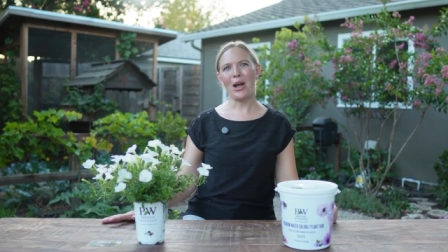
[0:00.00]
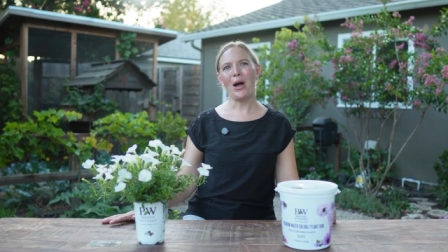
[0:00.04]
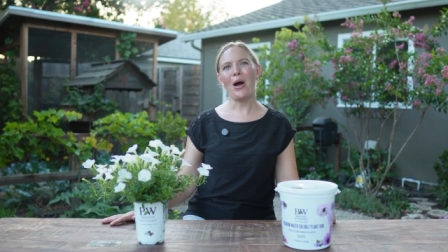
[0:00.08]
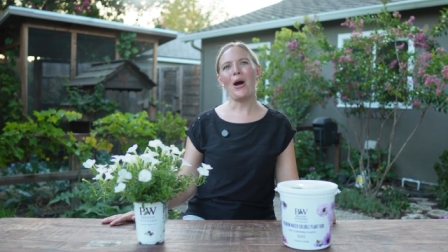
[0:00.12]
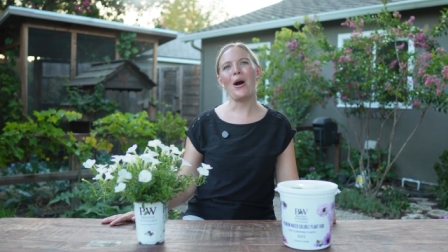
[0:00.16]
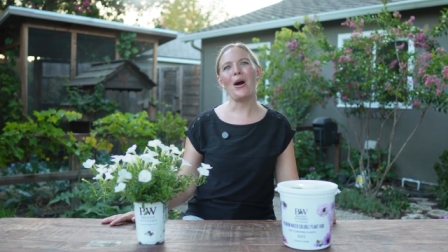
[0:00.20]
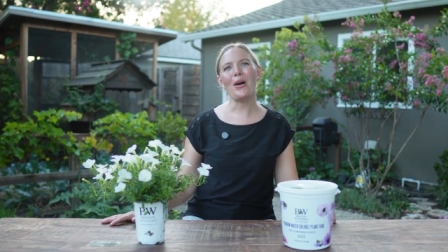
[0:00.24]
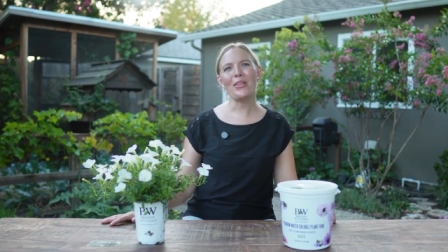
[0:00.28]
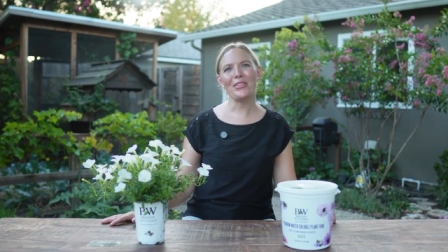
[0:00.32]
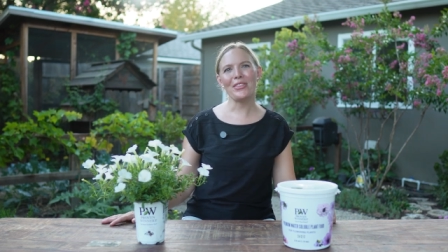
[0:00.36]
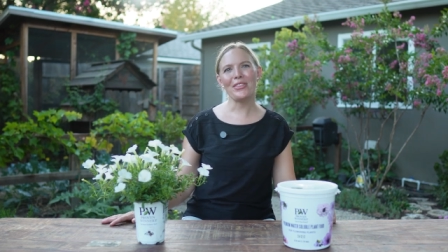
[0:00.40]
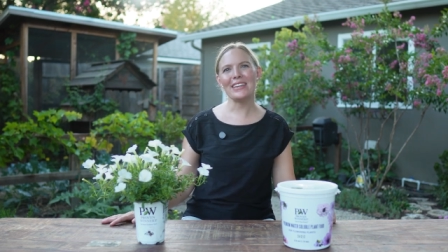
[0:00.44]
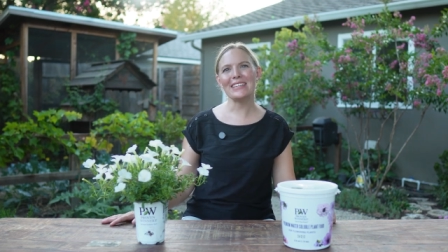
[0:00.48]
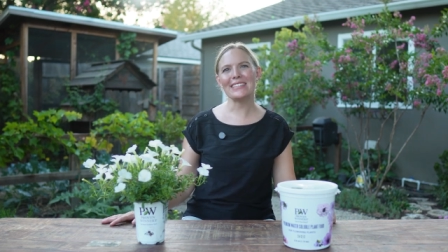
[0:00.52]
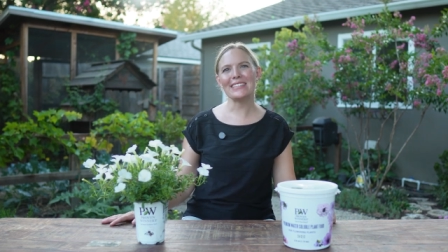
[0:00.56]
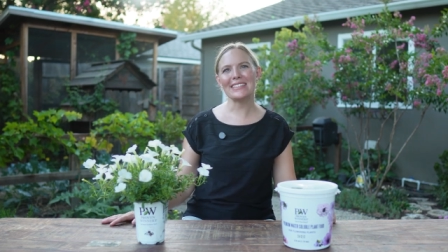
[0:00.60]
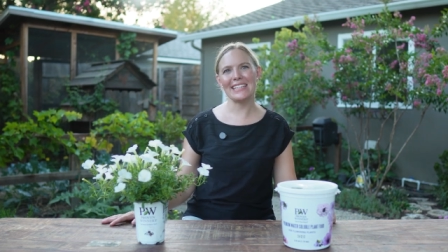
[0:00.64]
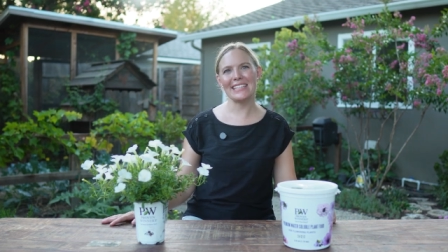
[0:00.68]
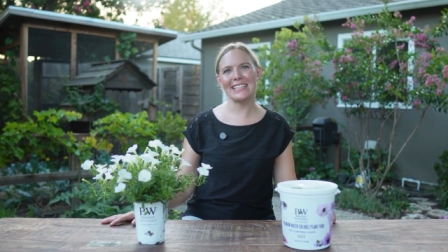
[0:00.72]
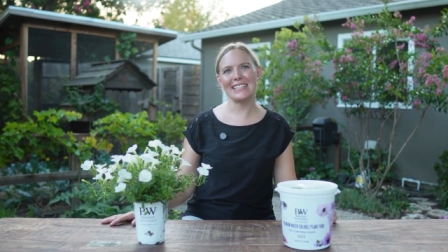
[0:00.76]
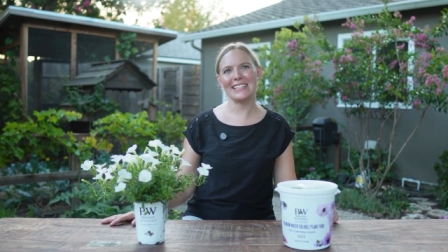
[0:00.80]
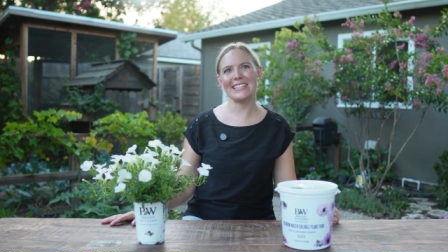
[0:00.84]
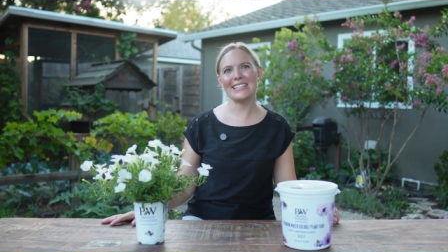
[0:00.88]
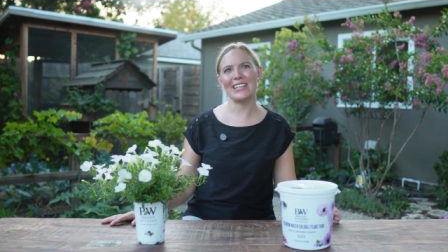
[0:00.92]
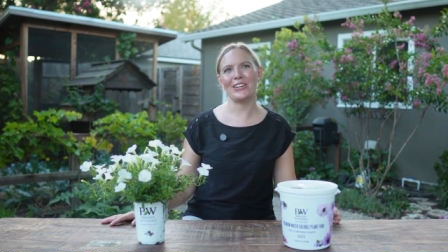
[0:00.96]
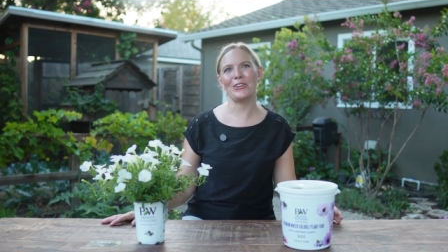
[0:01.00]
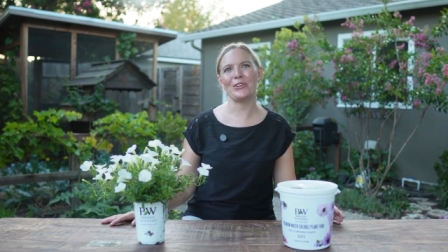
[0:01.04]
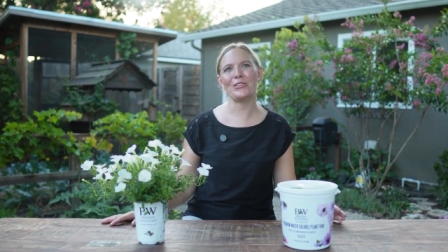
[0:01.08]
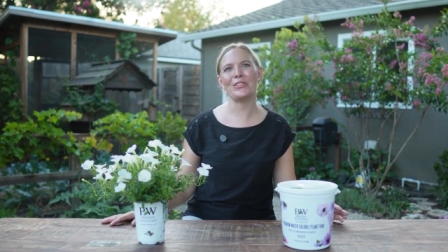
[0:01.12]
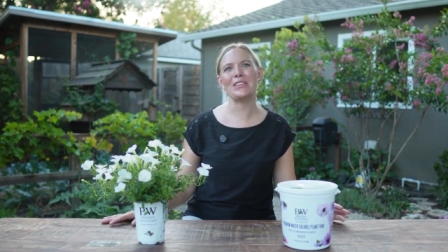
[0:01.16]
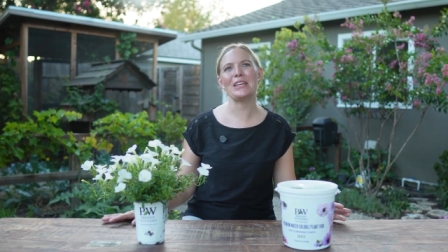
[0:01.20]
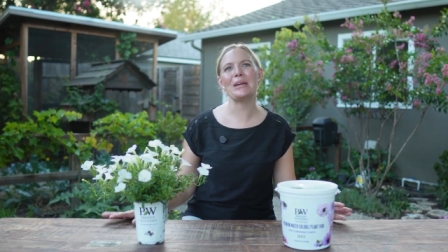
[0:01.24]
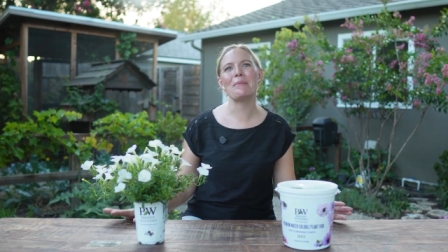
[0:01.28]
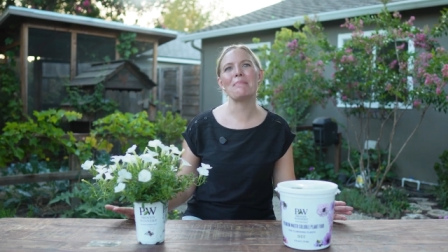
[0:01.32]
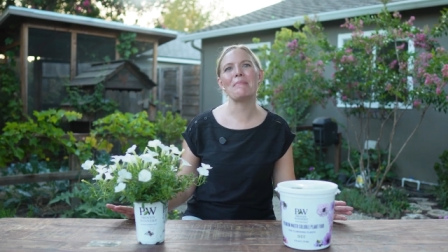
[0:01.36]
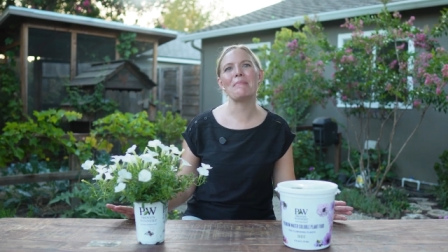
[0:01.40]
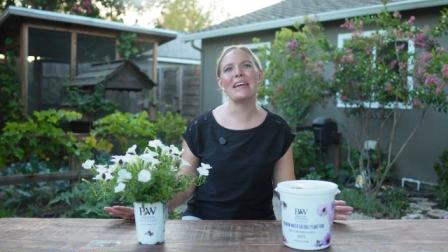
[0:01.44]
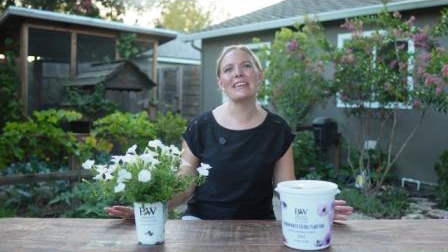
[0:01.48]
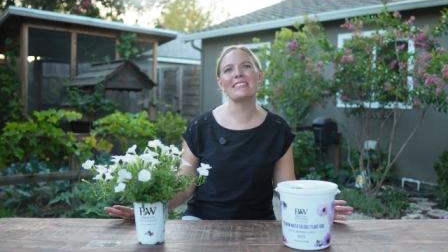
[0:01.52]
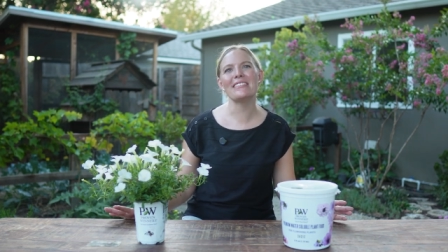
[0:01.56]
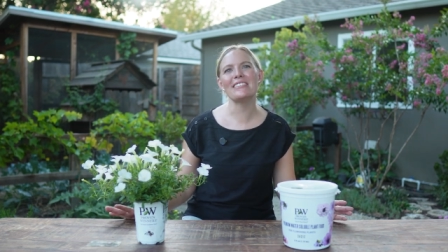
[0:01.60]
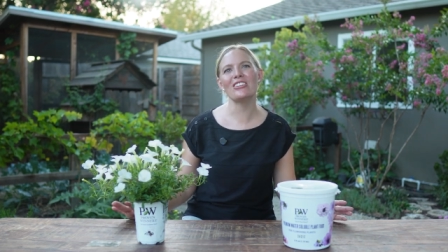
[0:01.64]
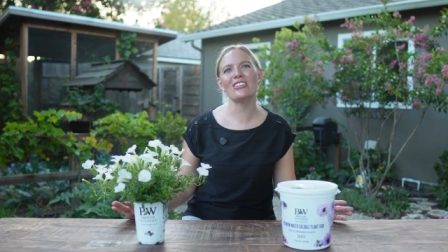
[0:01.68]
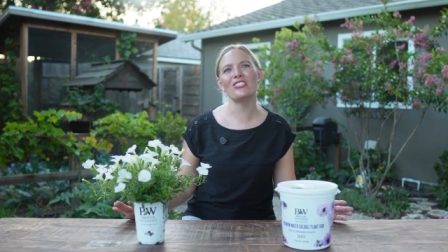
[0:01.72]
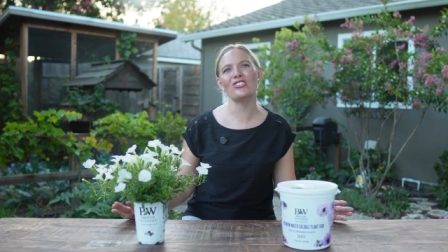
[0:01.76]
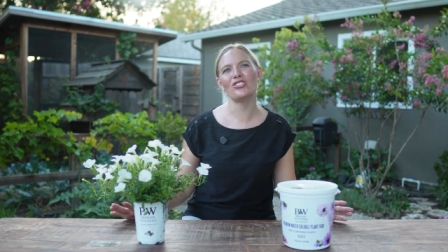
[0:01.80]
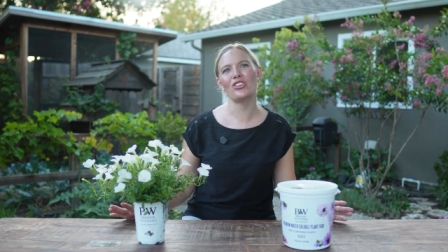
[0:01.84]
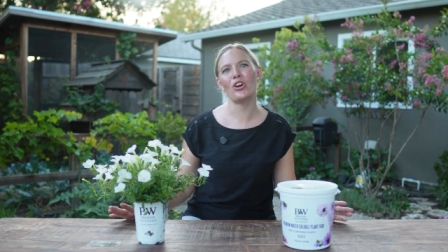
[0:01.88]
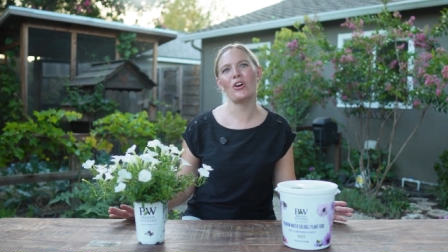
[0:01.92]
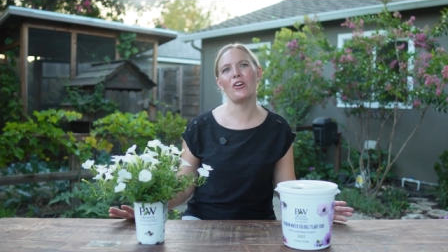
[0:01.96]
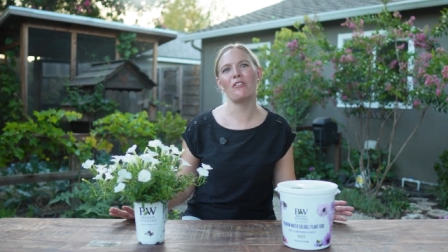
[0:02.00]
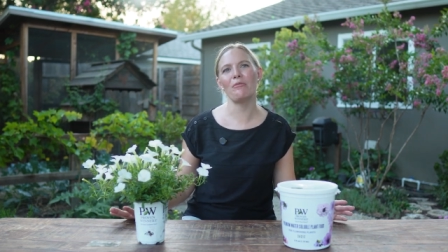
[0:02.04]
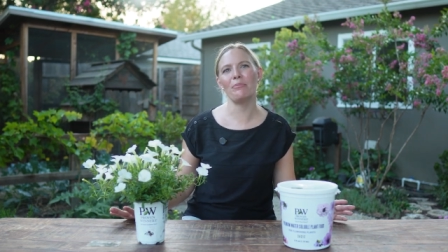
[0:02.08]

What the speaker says: All things considered, the amazing show